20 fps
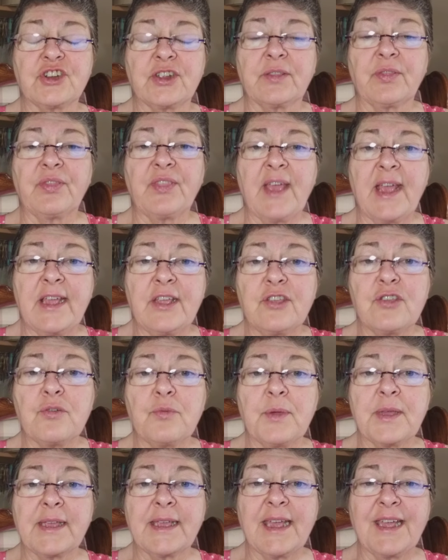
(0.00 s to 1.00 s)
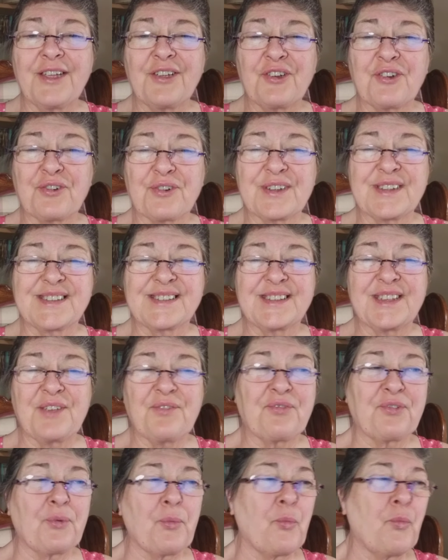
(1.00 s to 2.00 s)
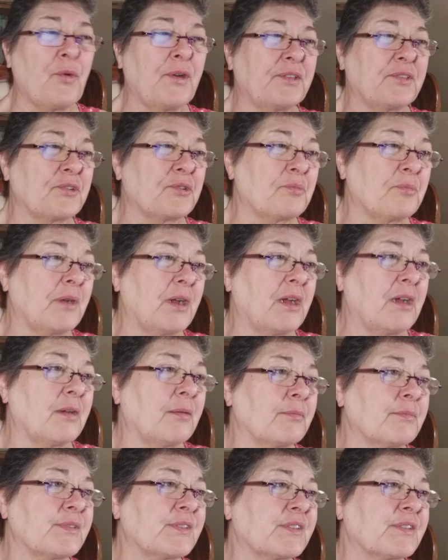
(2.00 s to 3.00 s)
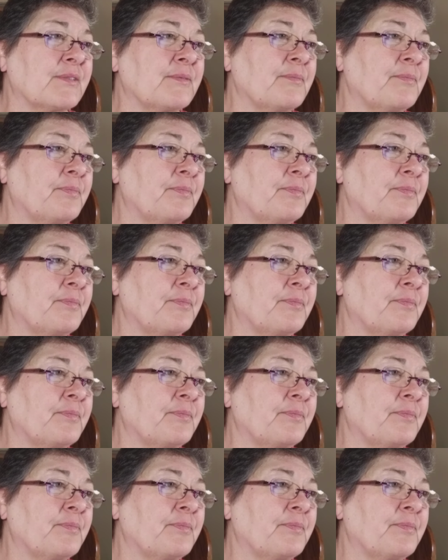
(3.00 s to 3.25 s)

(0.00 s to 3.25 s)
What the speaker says: And thank you again, CHRISTY from WONDERMOMS.